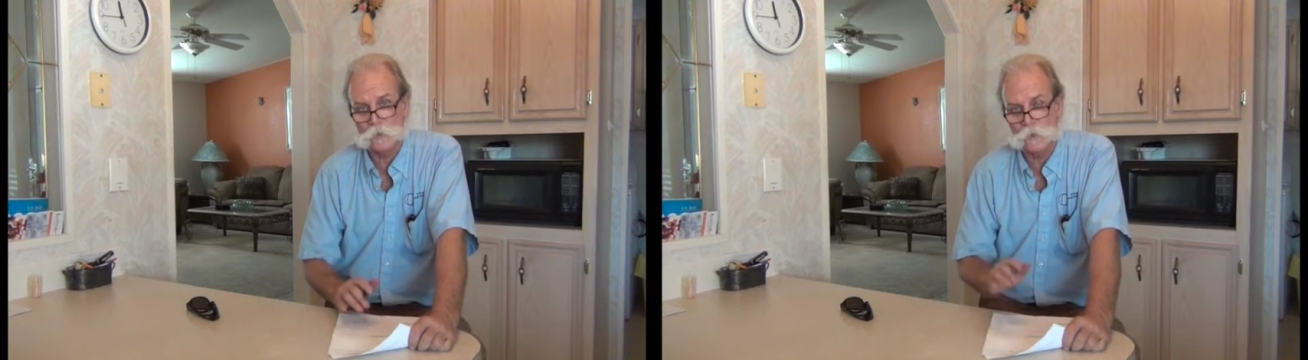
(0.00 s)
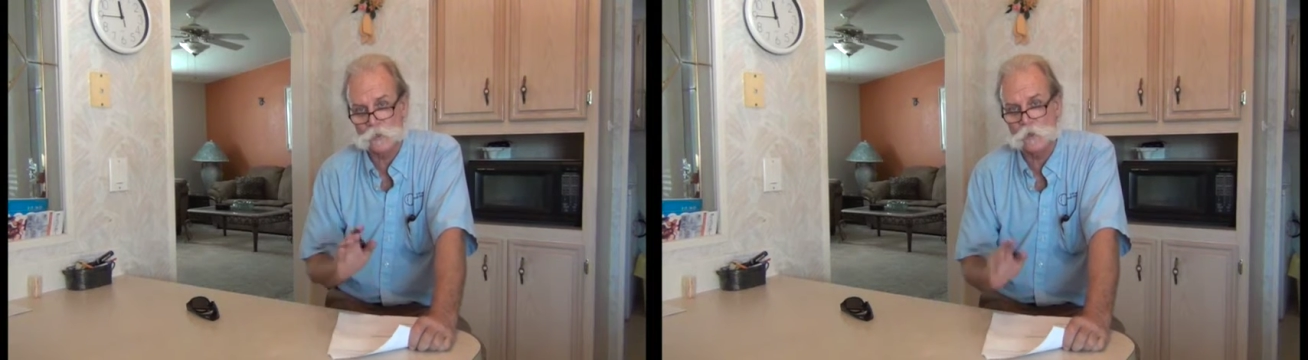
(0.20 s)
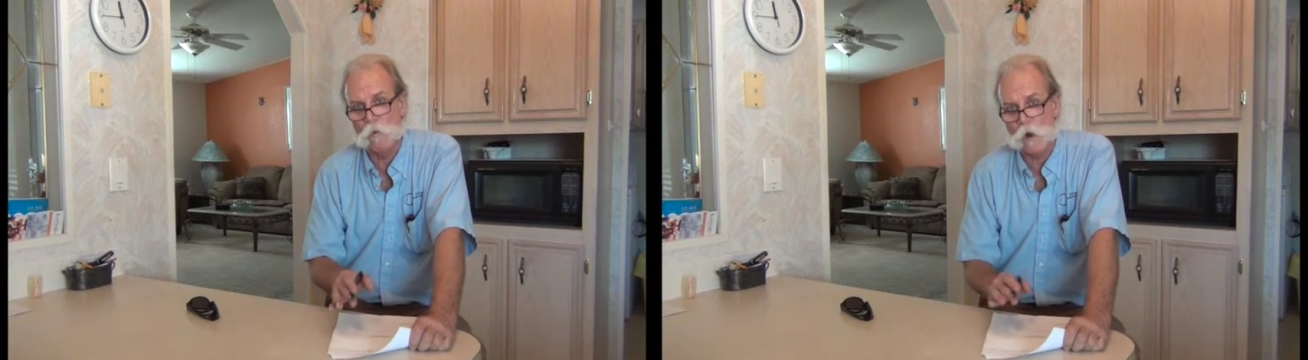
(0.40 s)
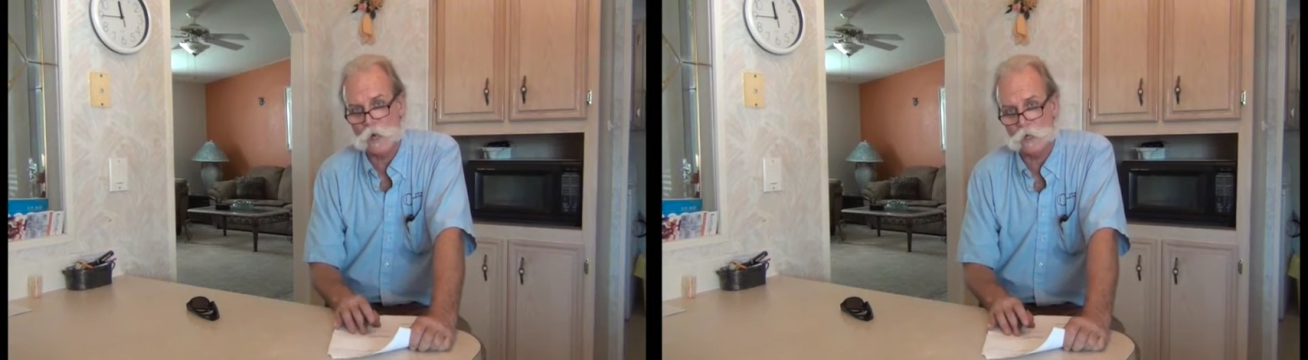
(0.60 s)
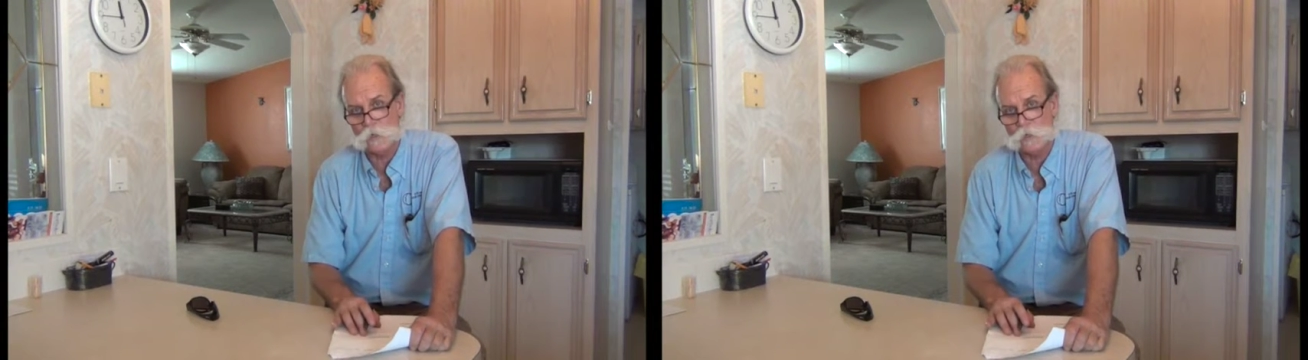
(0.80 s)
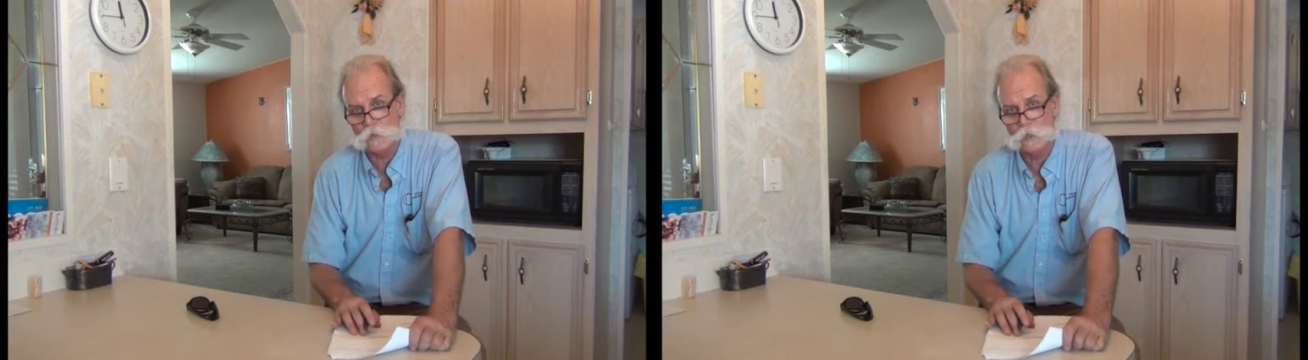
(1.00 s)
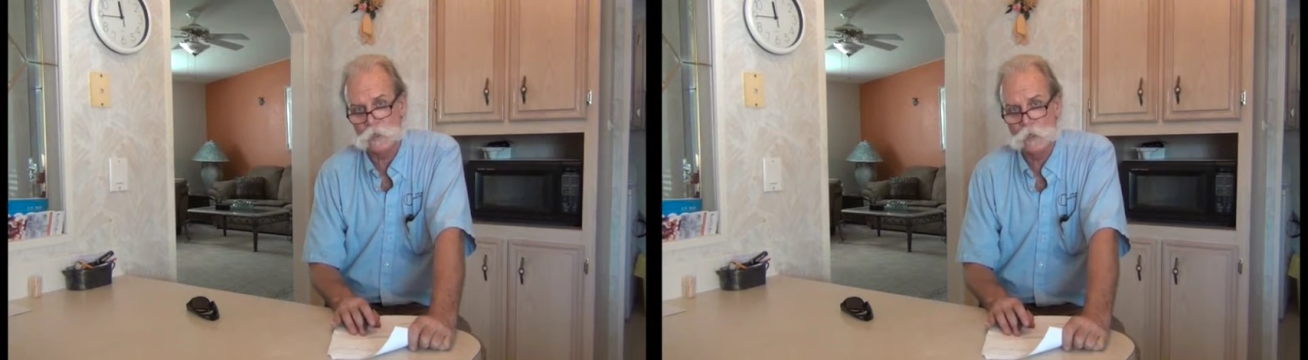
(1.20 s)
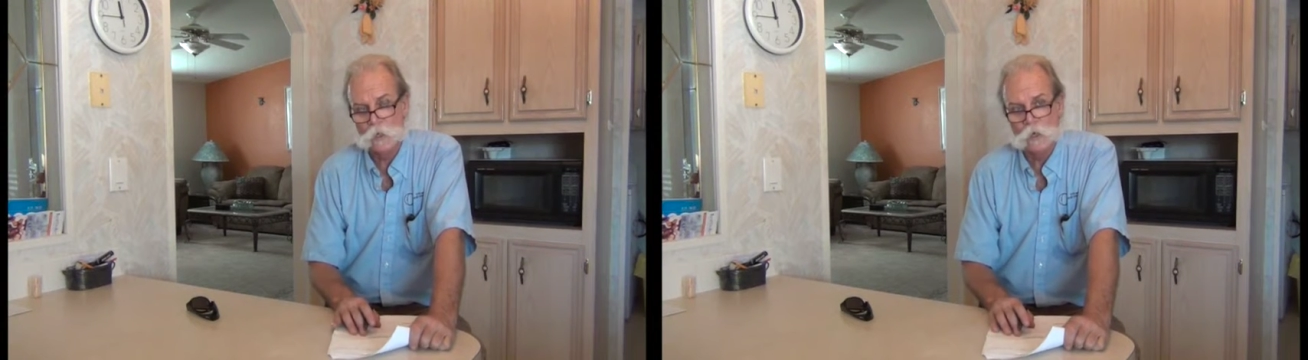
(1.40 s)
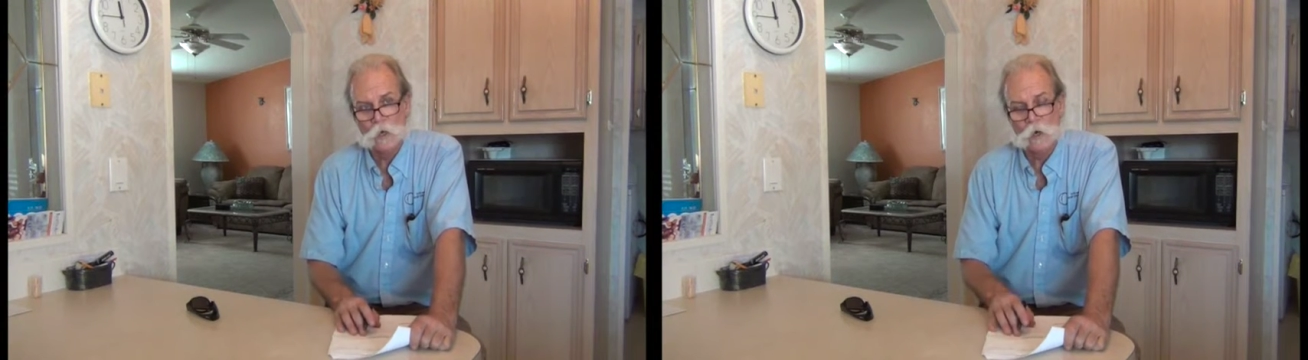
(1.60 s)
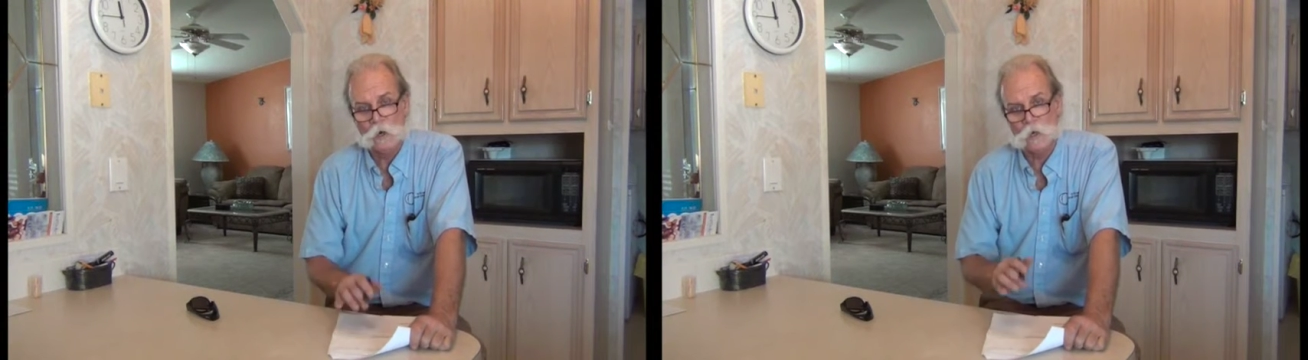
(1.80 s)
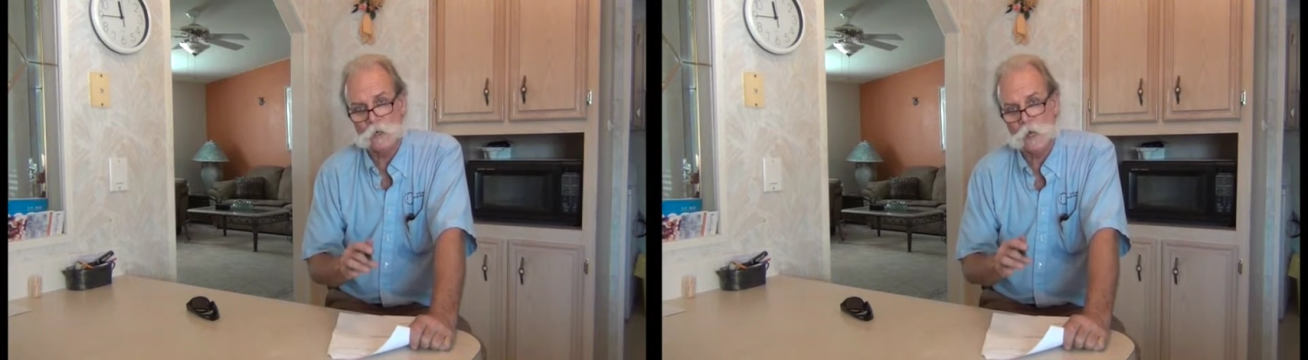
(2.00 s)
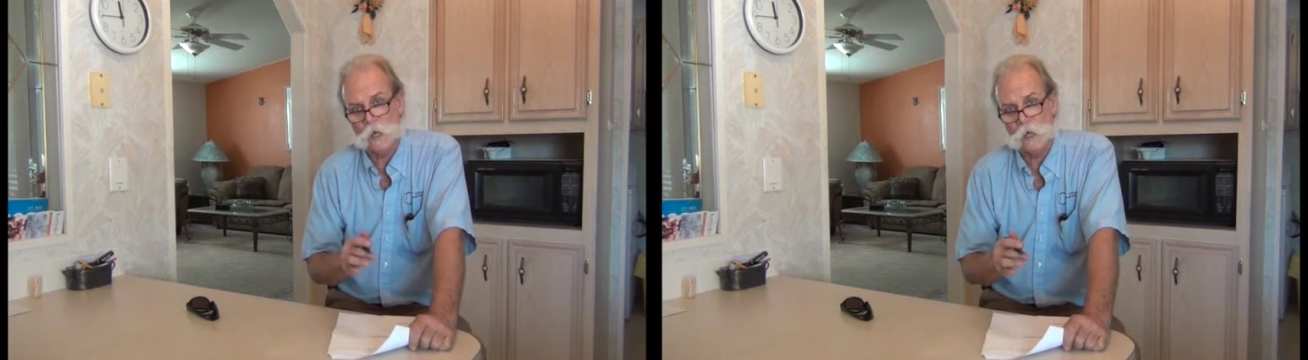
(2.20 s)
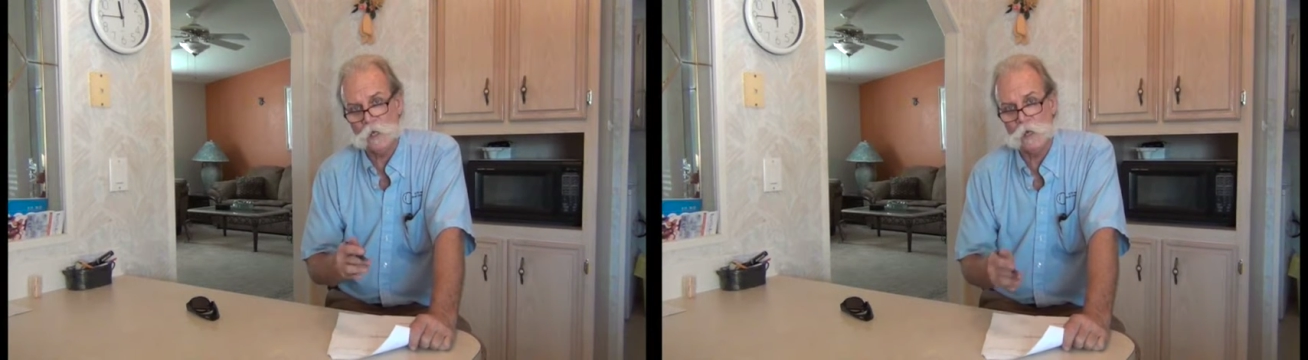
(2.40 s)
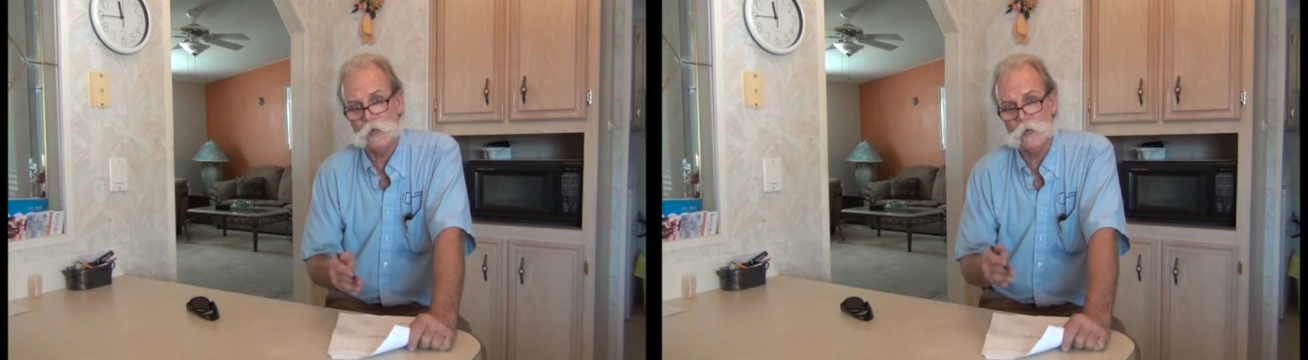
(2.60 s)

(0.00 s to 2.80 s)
There's 2 wires on a